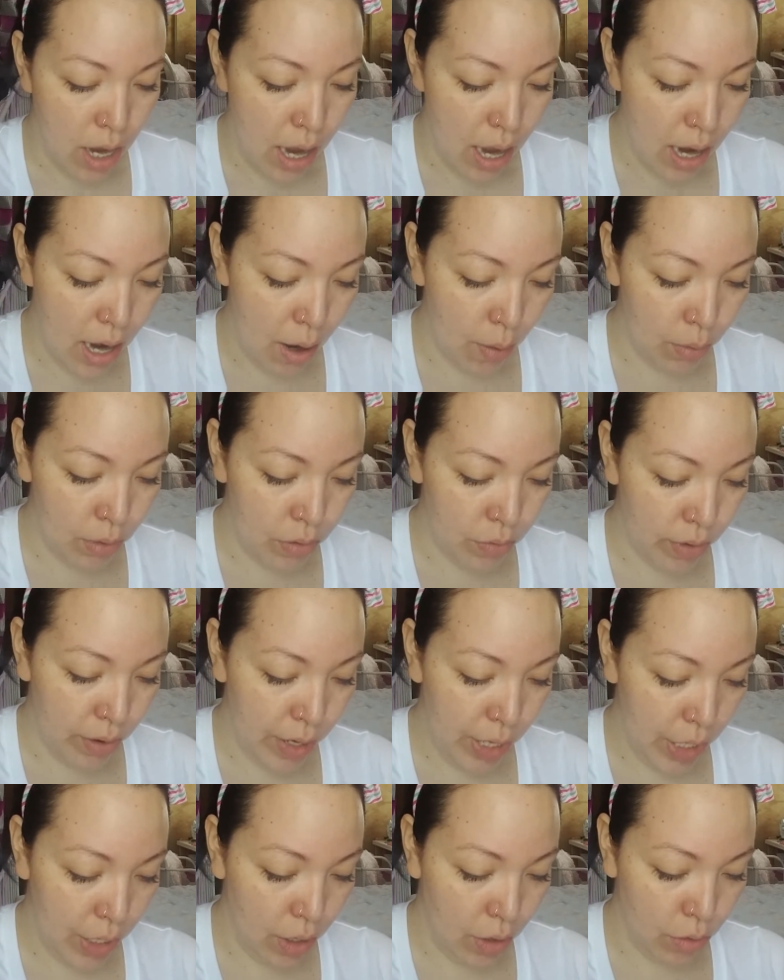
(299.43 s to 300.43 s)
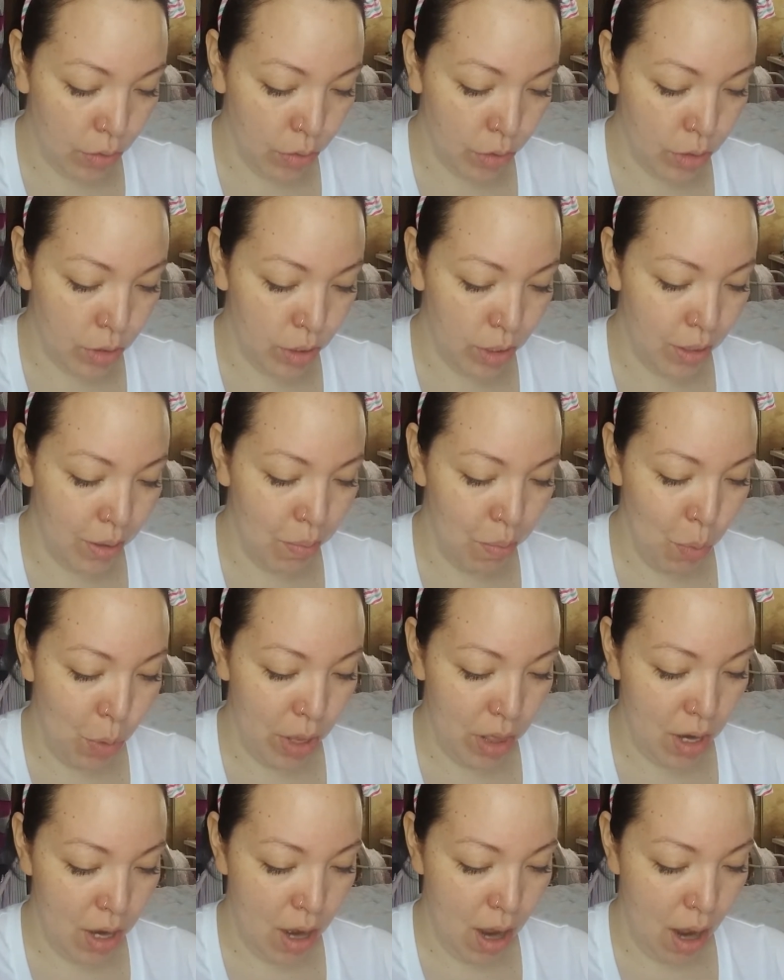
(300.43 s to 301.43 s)
and I was very ghost
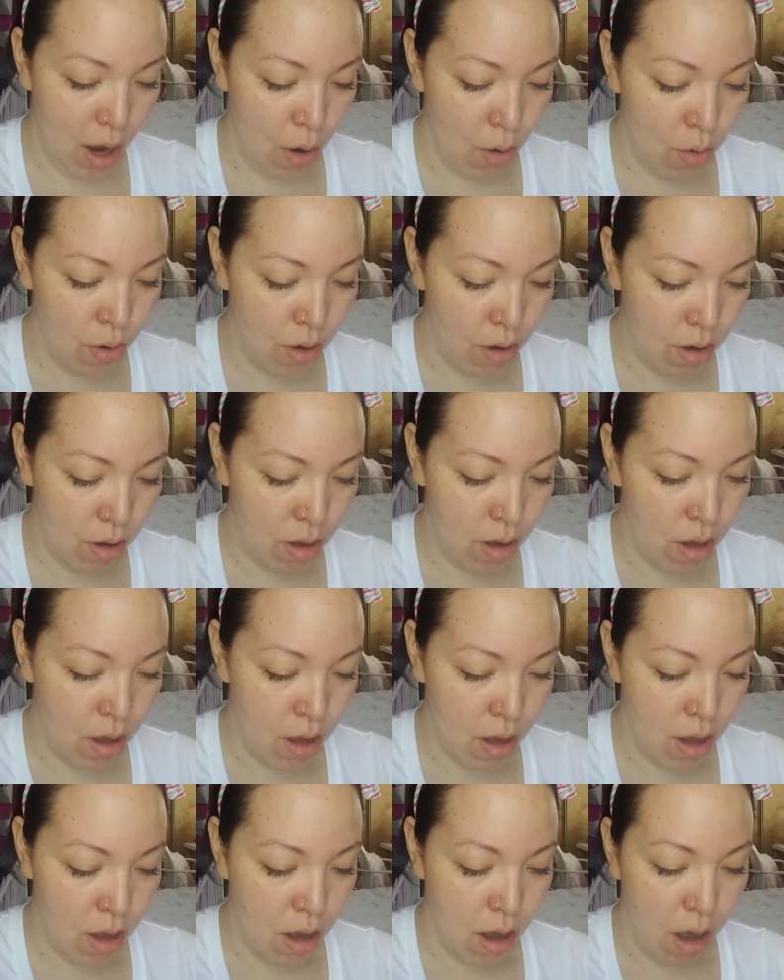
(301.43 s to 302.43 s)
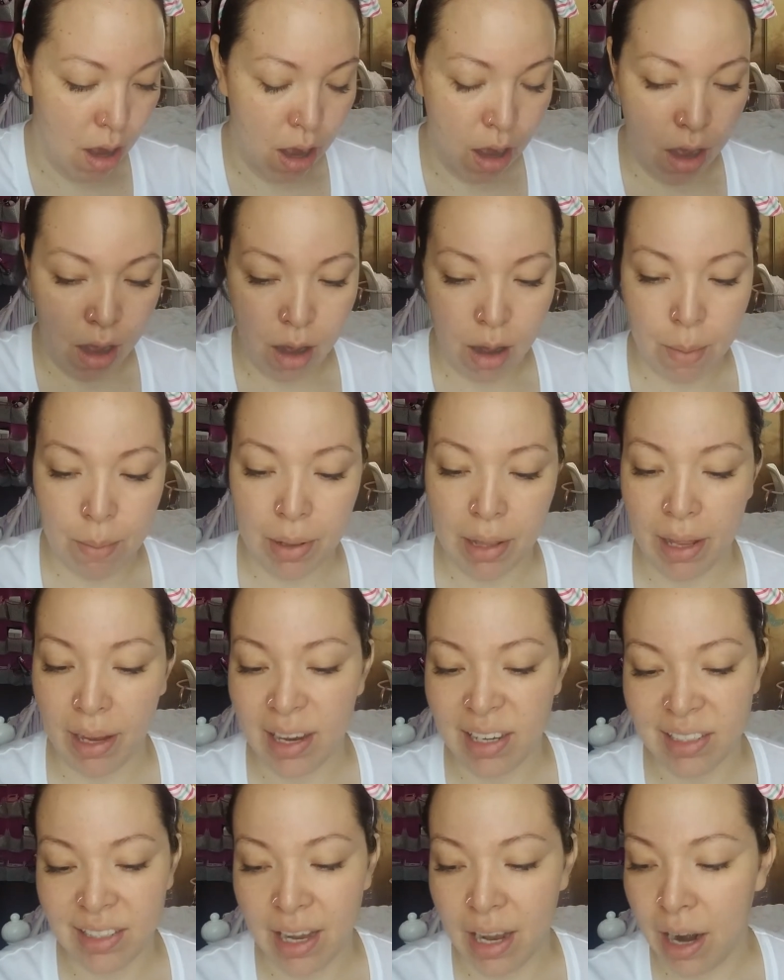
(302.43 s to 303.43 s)
more than now. But like
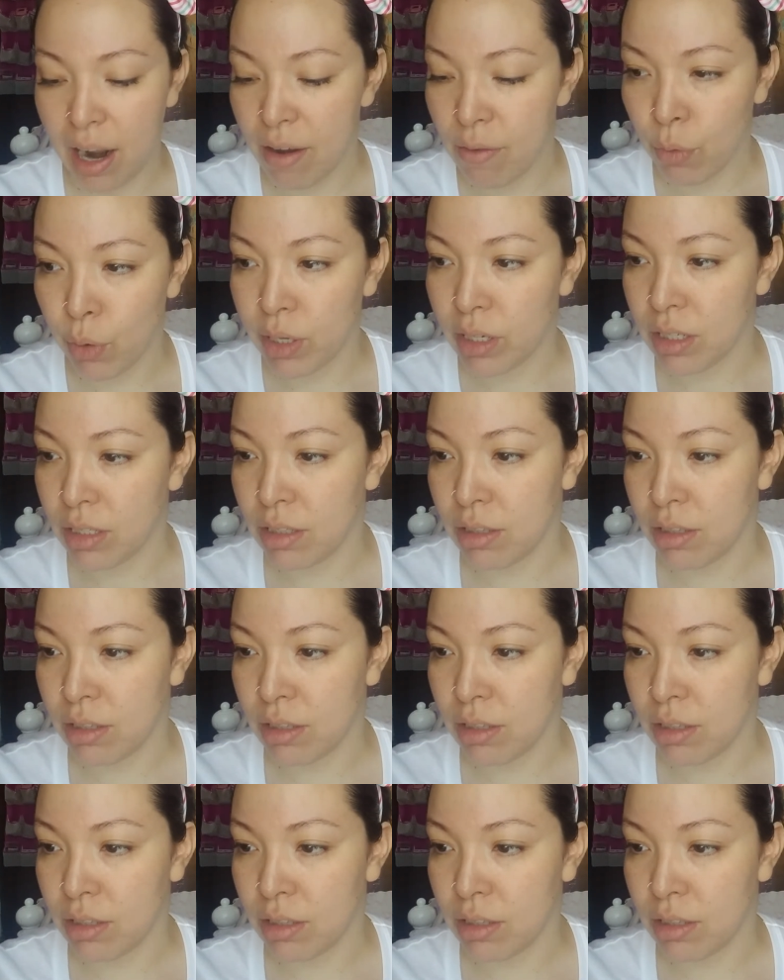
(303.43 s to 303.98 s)
I said, I avoid the